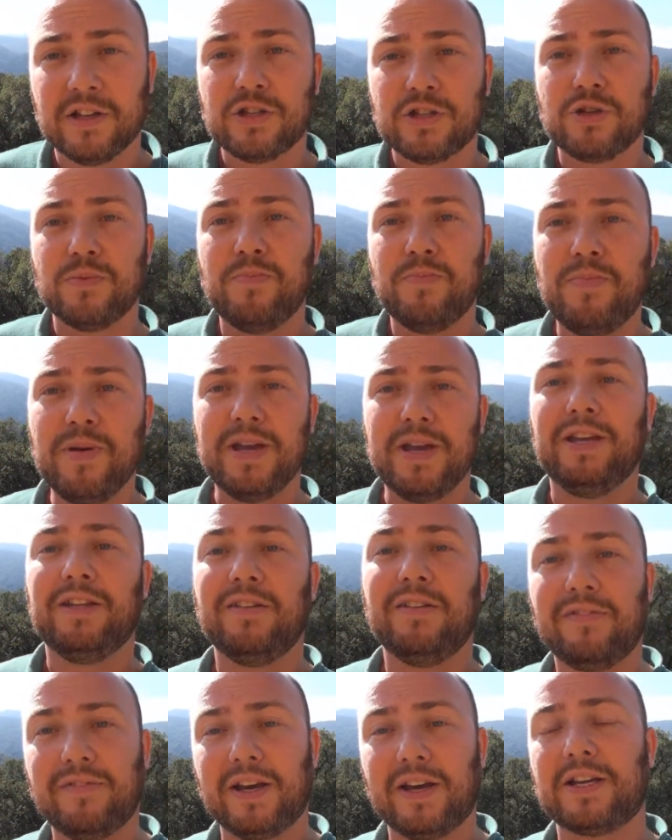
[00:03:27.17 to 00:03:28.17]
to be an
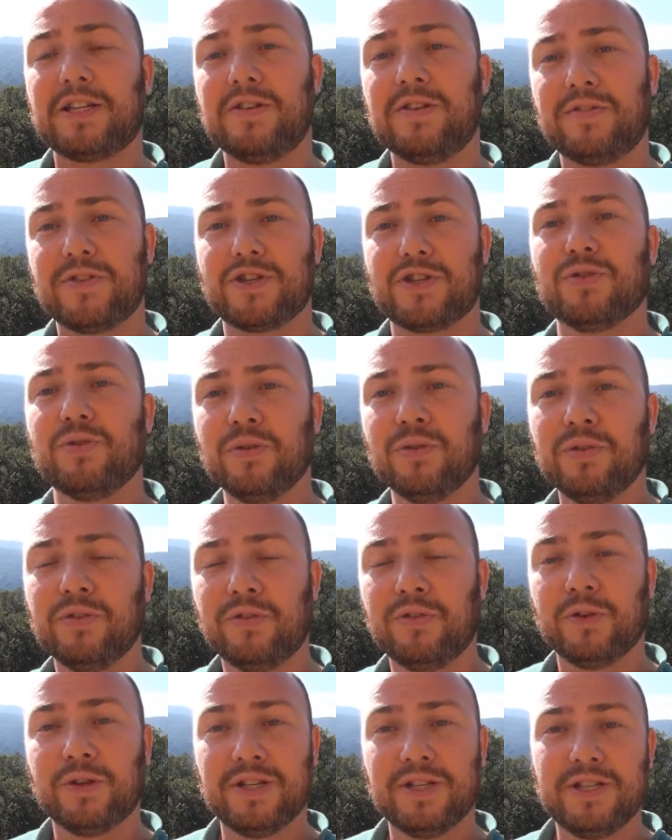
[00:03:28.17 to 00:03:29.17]
effective tool
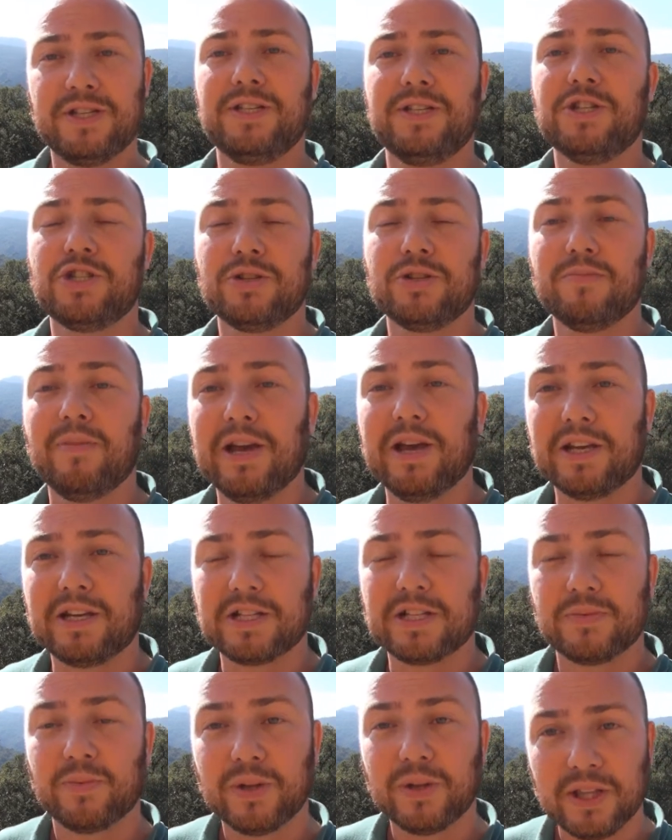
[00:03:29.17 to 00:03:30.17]
for the
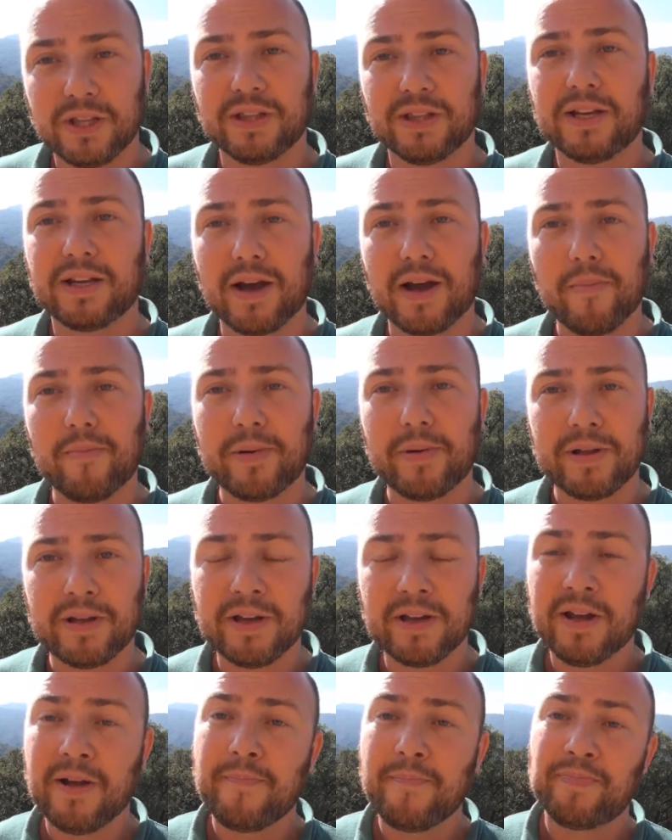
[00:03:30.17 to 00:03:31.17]
decision-makers within the company
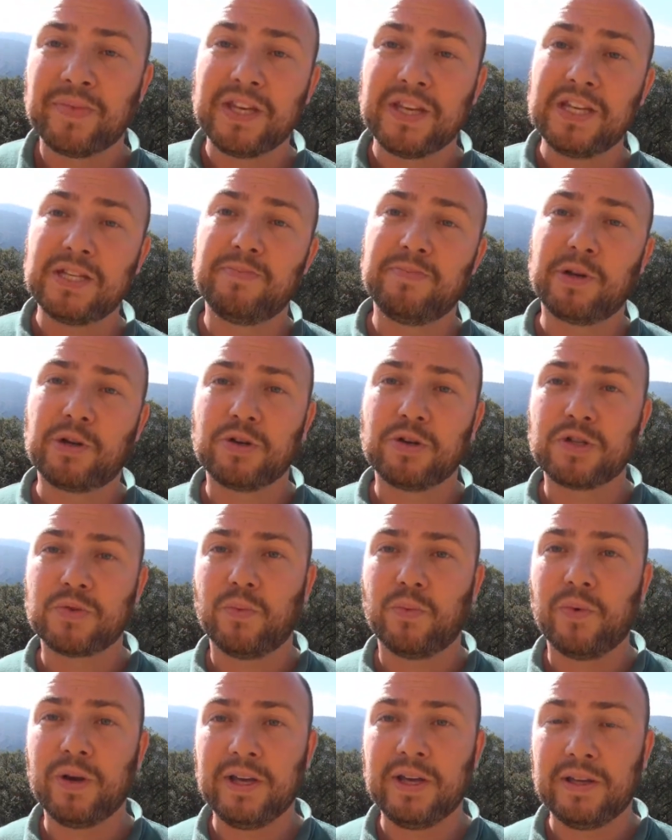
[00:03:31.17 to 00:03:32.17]
is because
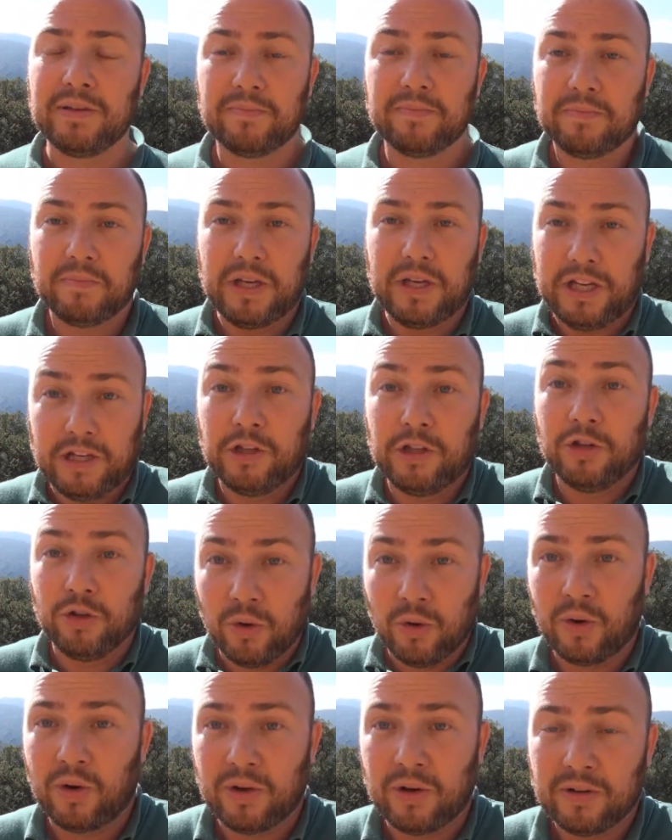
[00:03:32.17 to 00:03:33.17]
we
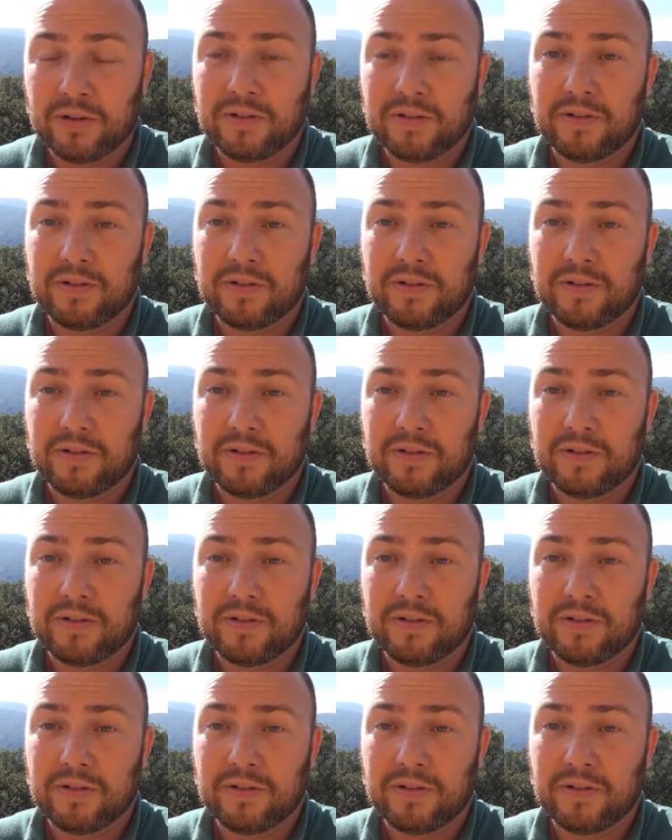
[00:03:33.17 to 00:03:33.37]
ignore